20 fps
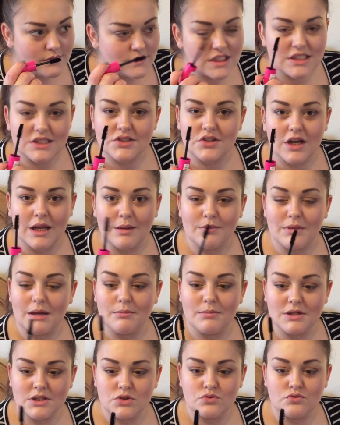describe
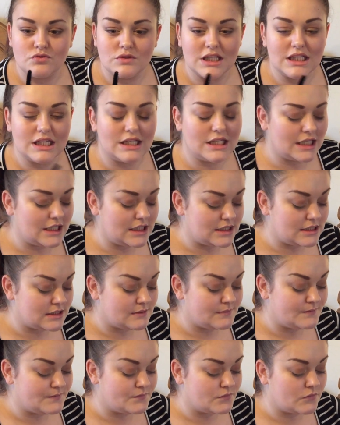that, but it's really nice.
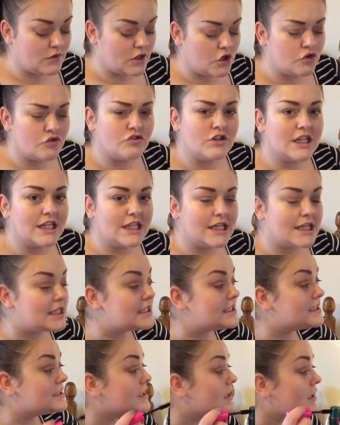Really
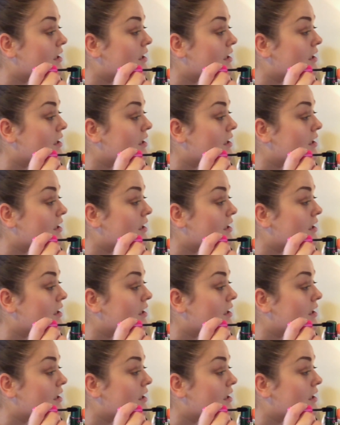nice.